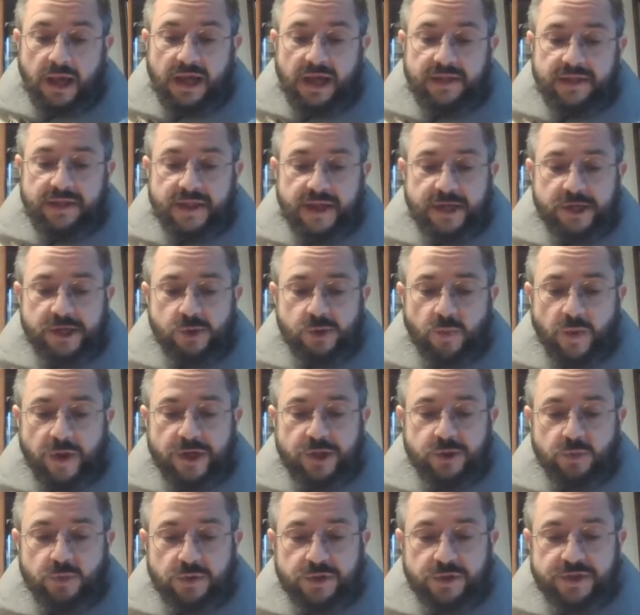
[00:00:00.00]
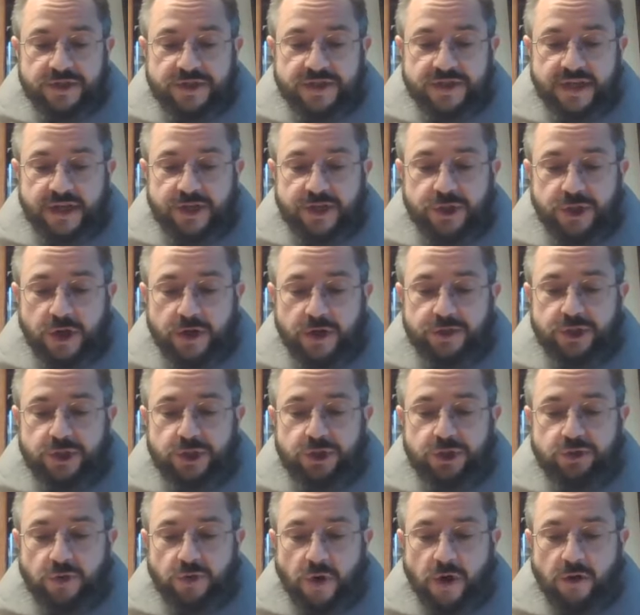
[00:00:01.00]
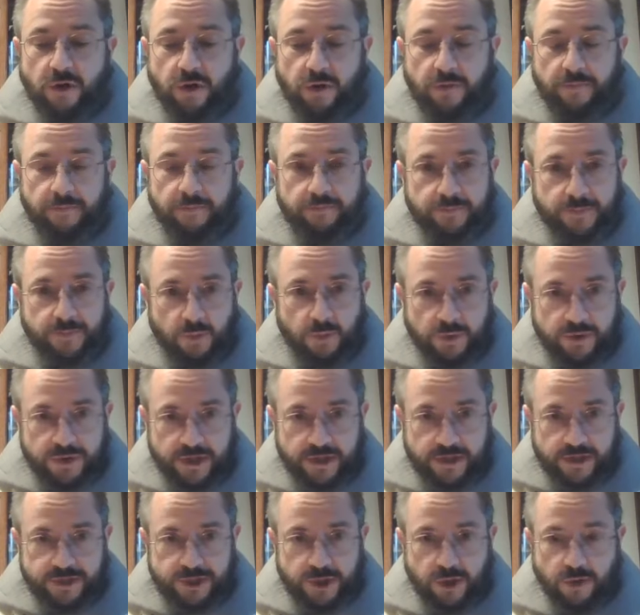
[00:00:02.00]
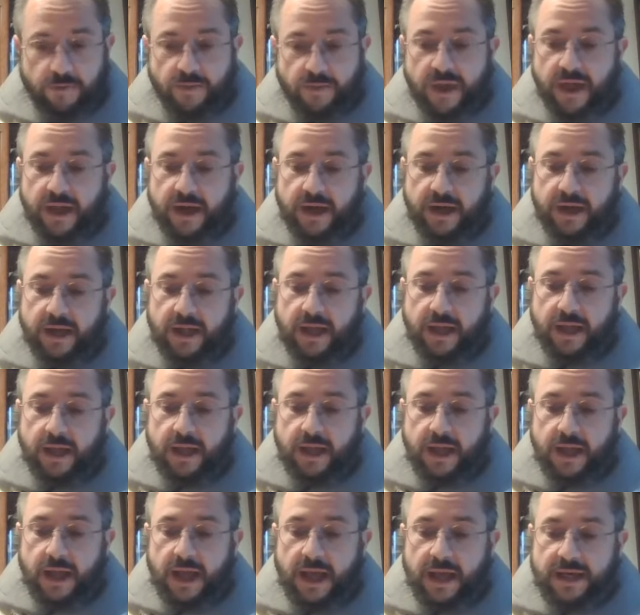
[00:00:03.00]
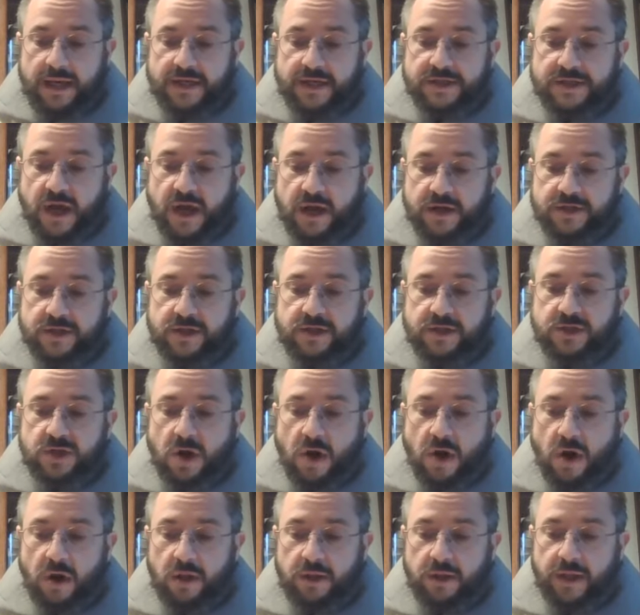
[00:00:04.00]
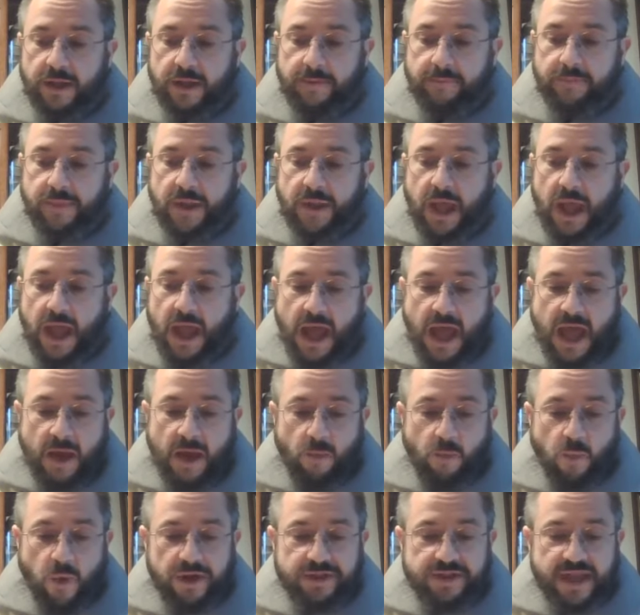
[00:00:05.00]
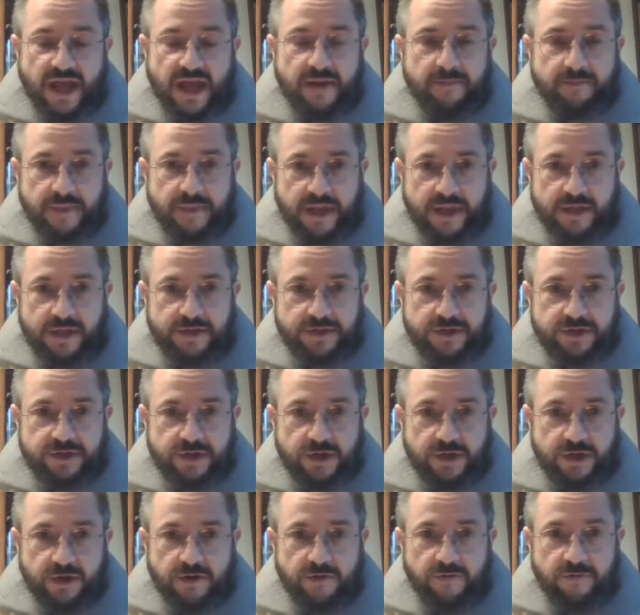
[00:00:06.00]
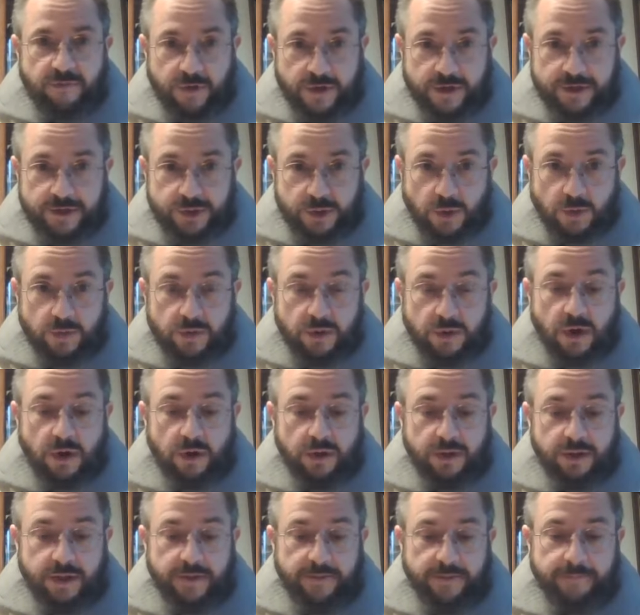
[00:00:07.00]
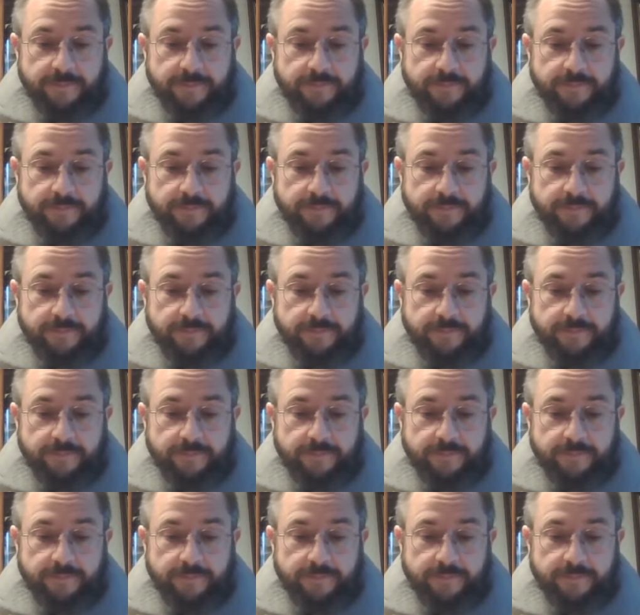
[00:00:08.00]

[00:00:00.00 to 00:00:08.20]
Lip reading: And these weeks will see John struggle with his humanity and his cousin's calling, and what that means for his own calling.